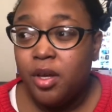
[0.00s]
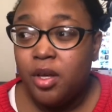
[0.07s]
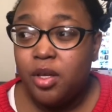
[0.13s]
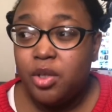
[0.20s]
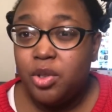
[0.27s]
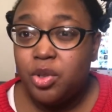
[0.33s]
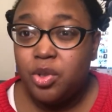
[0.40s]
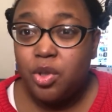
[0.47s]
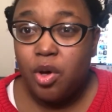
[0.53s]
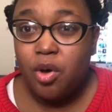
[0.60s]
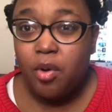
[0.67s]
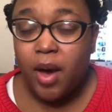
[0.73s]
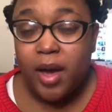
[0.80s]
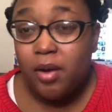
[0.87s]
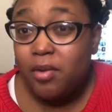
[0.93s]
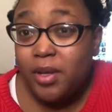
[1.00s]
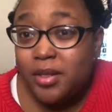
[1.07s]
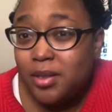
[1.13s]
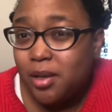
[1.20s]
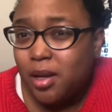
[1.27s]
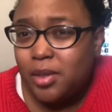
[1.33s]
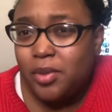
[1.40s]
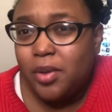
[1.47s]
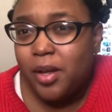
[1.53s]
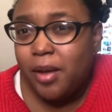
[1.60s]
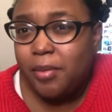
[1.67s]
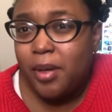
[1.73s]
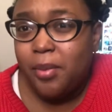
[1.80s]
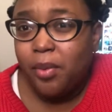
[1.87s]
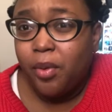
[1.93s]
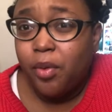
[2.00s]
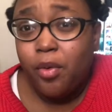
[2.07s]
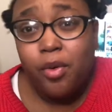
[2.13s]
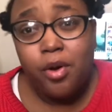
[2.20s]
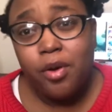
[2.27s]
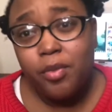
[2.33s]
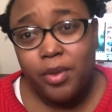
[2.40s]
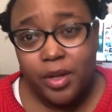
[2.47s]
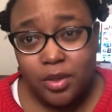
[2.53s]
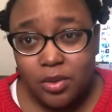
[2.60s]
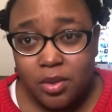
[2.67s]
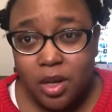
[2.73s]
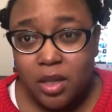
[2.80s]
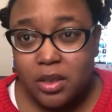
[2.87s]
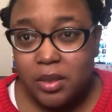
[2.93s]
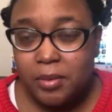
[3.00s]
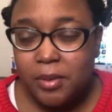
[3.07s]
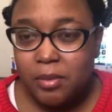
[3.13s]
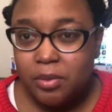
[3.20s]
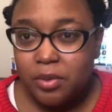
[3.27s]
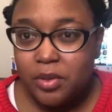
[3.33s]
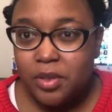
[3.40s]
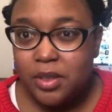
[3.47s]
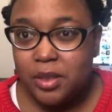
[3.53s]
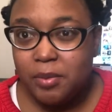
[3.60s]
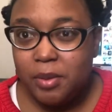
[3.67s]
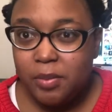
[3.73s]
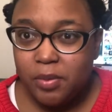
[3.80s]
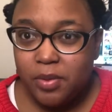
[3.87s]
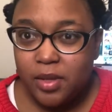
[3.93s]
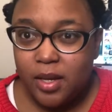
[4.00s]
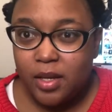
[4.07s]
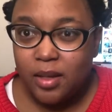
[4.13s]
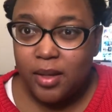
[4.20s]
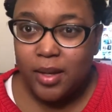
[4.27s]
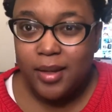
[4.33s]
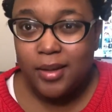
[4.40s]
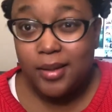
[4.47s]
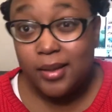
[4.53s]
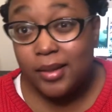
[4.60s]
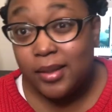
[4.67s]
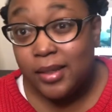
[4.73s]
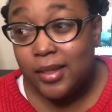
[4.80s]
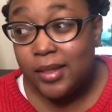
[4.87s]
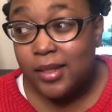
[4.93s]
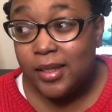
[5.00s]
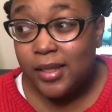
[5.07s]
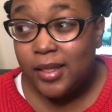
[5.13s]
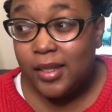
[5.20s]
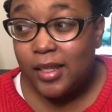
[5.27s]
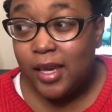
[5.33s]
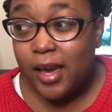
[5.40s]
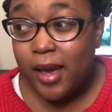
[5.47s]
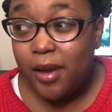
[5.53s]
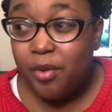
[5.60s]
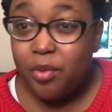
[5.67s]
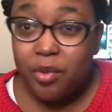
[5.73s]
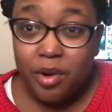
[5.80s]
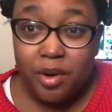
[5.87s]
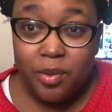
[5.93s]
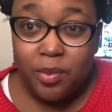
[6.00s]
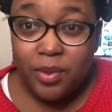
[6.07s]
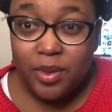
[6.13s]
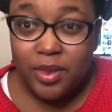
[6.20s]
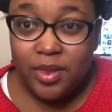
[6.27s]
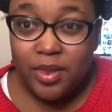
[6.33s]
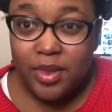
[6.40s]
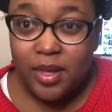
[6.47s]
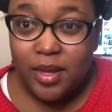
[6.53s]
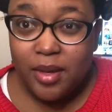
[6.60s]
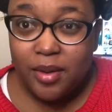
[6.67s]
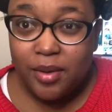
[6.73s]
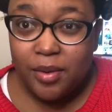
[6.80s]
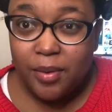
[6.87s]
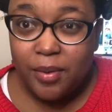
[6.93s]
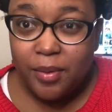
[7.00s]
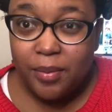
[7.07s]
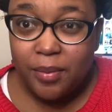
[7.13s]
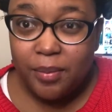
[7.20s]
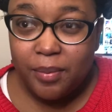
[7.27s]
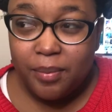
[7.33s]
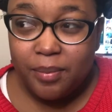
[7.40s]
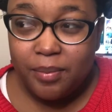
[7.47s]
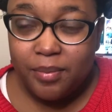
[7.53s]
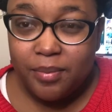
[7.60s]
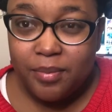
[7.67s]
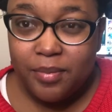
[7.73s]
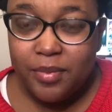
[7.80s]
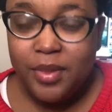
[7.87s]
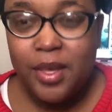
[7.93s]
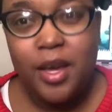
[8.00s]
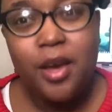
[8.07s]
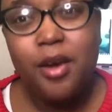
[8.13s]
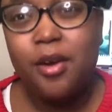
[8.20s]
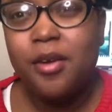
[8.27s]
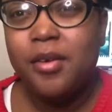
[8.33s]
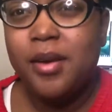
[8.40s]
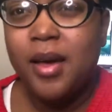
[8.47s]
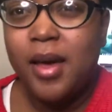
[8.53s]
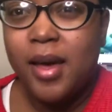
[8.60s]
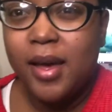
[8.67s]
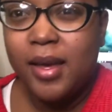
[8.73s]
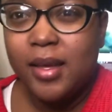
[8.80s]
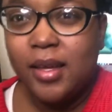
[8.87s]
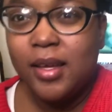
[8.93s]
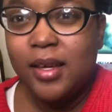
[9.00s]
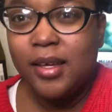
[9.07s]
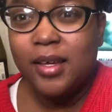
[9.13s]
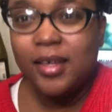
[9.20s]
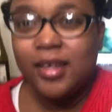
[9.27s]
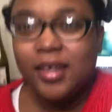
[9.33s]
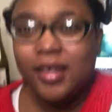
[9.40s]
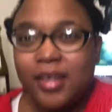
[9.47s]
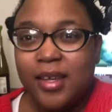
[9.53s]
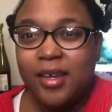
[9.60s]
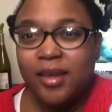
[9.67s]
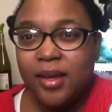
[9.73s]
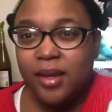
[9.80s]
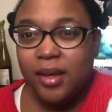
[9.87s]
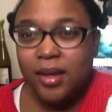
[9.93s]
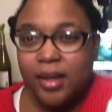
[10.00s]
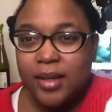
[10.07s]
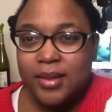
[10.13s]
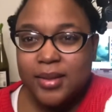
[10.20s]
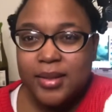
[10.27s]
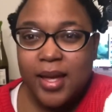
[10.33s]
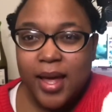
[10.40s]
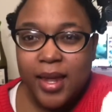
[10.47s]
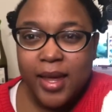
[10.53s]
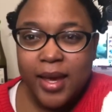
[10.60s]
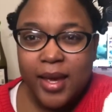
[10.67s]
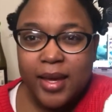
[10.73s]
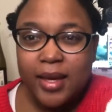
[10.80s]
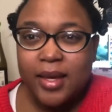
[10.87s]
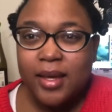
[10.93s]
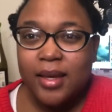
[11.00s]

So I don't get to talk to a lot of people, or when I do talk to people, it's people that like I work with them. They're not, it's not like